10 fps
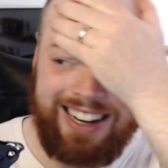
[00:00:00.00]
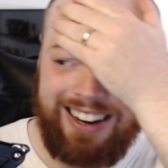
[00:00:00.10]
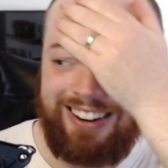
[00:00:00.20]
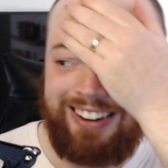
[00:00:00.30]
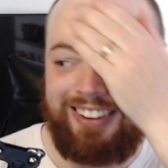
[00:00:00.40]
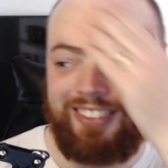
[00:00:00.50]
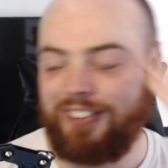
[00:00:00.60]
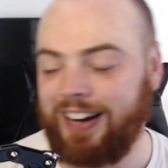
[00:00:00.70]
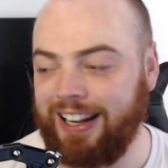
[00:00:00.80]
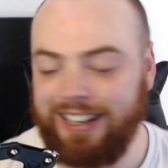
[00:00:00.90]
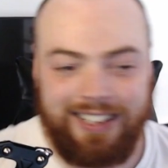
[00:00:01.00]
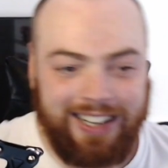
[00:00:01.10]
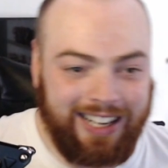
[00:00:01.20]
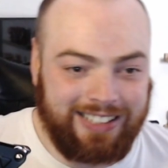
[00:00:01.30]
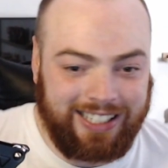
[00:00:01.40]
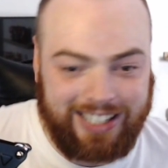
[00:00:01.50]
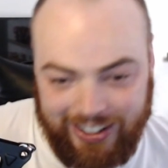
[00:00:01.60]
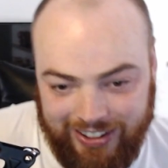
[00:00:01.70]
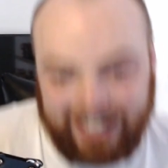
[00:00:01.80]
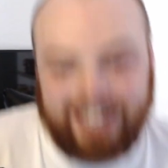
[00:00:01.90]
Oh man, it's a
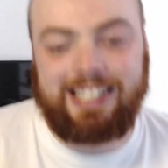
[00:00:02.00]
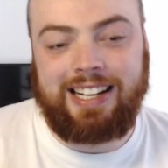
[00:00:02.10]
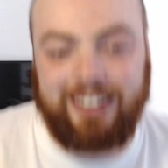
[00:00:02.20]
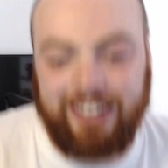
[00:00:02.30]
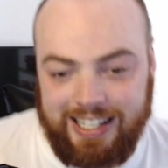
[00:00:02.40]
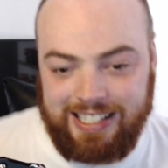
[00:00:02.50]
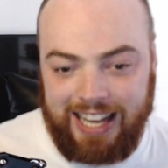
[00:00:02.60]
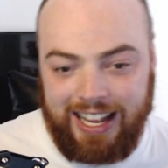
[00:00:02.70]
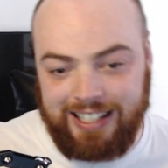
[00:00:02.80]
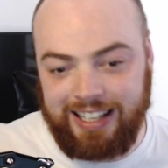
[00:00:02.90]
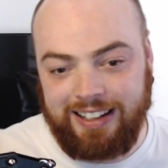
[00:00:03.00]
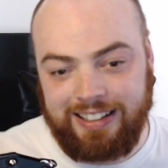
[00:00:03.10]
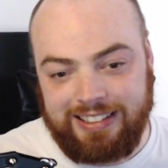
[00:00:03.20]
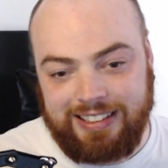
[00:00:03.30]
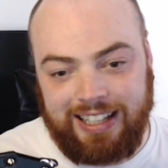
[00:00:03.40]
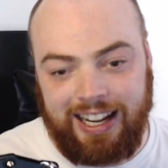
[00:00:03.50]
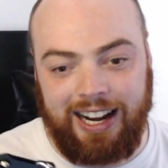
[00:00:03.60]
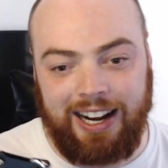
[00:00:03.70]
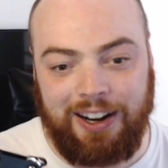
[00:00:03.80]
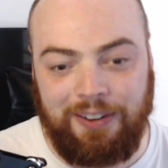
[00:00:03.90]
crazy ending.
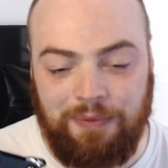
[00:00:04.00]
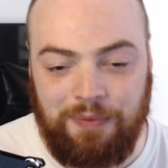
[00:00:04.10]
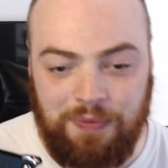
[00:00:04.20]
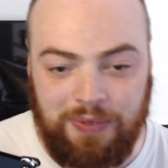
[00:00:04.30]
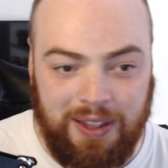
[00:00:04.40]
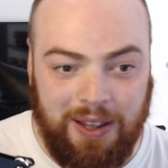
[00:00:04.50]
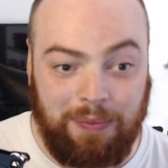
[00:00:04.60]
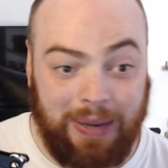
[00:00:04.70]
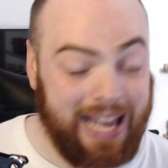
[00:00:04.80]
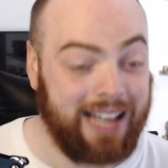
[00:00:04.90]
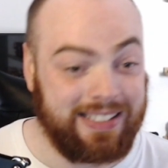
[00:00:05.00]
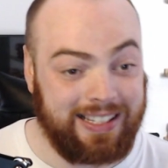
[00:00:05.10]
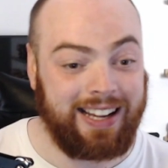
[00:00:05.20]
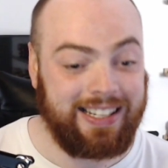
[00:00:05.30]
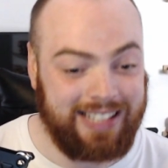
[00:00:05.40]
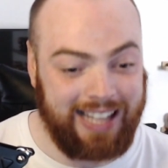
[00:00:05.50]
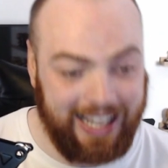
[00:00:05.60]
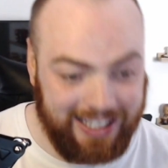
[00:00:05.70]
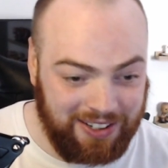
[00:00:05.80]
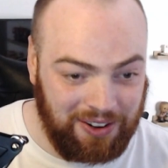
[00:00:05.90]
But yes, that is the
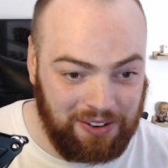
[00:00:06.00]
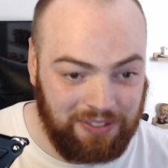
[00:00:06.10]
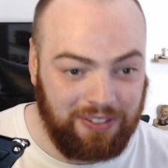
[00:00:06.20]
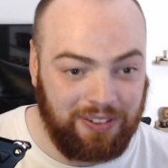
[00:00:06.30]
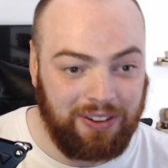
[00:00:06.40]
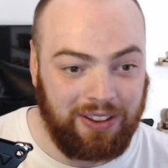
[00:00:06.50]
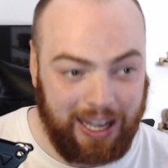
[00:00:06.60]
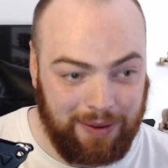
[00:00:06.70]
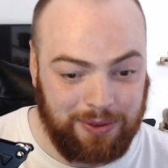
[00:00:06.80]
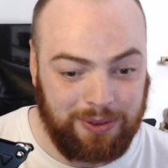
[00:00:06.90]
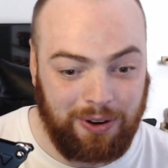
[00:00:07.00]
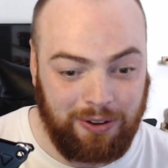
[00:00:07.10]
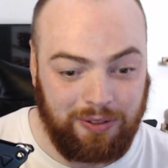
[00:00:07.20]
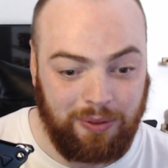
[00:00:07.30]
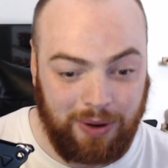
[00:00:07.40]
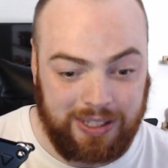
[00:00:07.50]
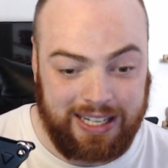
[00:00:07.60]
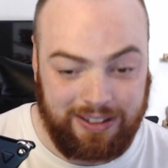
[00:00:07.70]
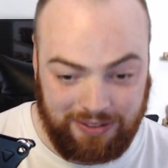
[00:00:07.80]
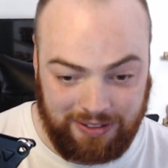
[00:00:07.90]
end of the episode of What
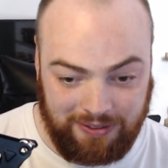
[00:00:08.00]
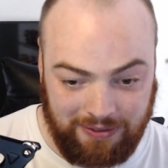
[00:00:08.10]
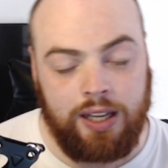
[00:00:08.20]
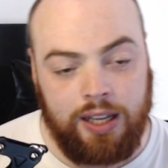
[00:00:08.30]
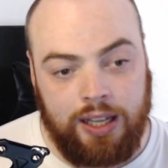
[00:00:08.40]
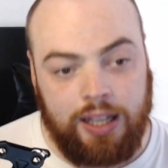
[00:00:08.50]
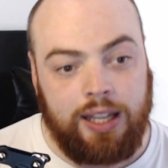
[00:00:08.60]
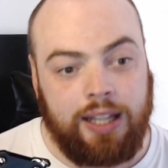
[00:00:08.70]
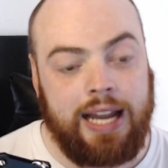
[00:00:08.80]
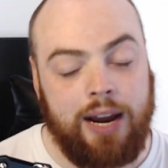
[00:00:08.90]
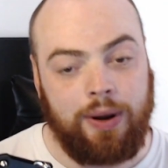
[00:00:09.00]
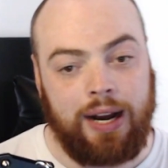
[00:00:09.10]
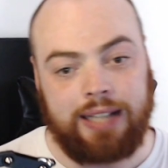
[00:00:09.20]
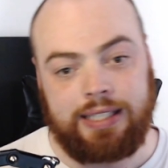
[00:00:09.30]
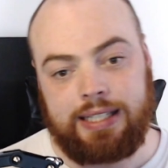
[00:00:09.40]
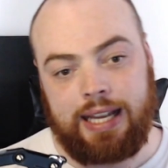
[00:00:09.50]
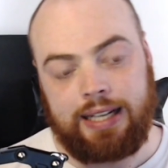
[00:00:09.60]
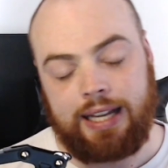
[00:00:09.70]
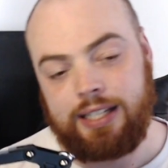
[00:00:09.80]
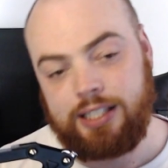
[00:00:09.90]
If. Now, as I said
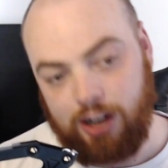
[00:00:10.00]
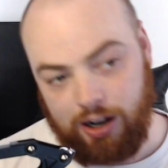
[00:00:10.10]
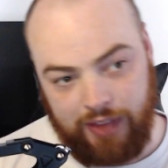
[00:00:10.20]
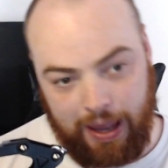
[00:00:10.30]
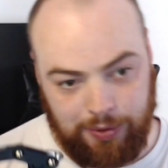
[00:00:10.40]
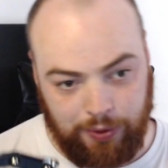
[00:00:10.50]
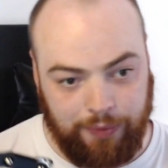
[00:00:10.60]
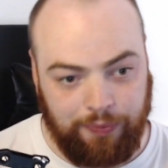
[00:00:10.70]
at the start of the episode,